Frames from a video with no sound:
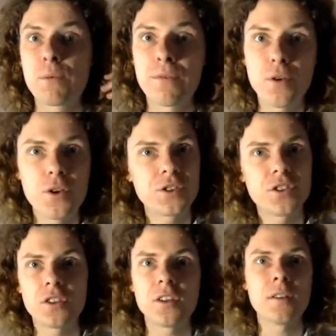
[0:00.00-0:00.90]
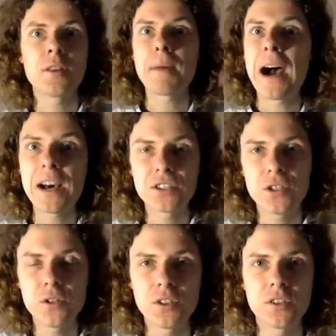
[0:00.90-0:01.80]
refers to the past
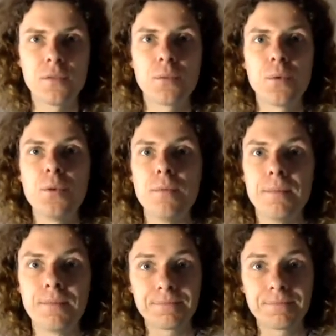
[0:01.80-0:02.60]
uses of the room